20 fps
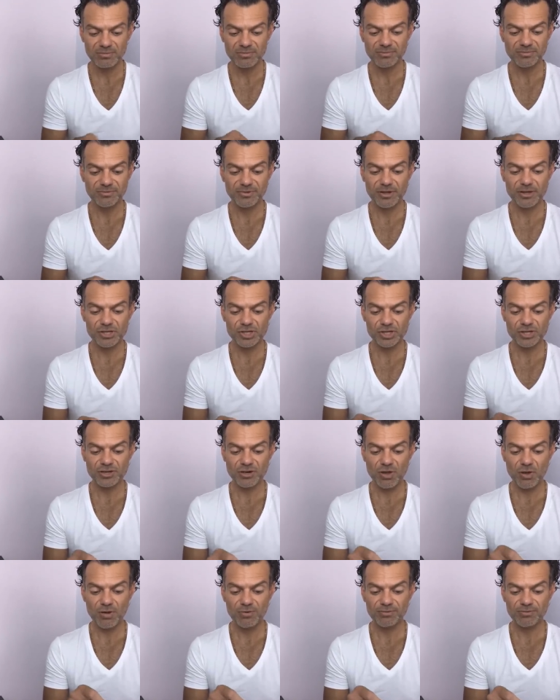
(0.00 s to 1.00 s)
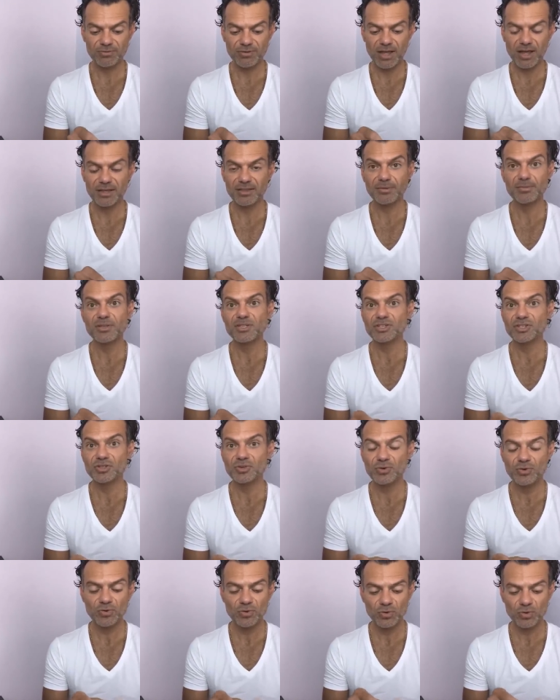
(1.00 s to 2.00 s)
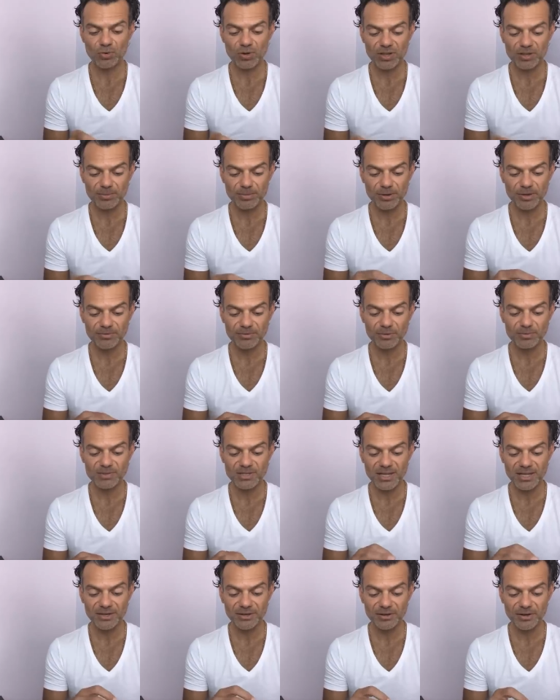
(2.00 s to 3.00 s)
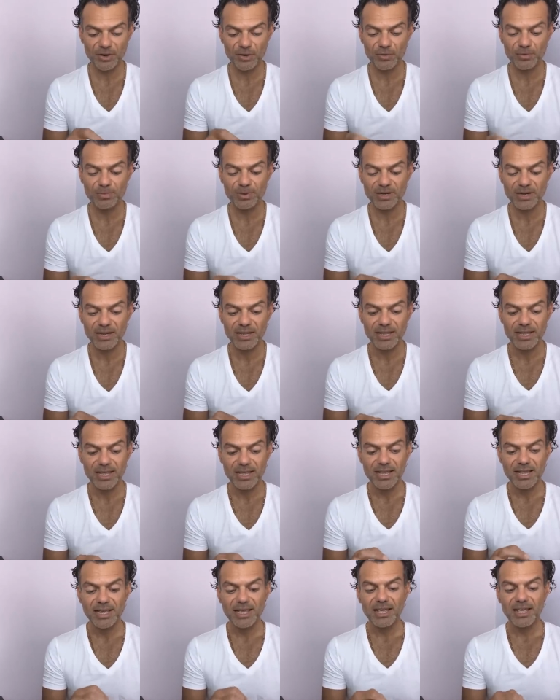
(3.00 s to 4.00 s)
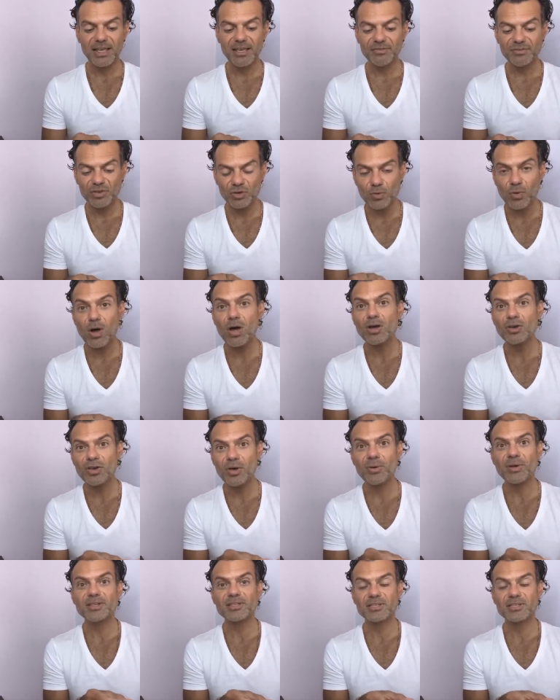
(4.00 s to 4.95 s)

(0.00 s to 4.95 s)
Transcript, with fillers: version of either Miss Dior or other perfumes. I don't know. But if you are going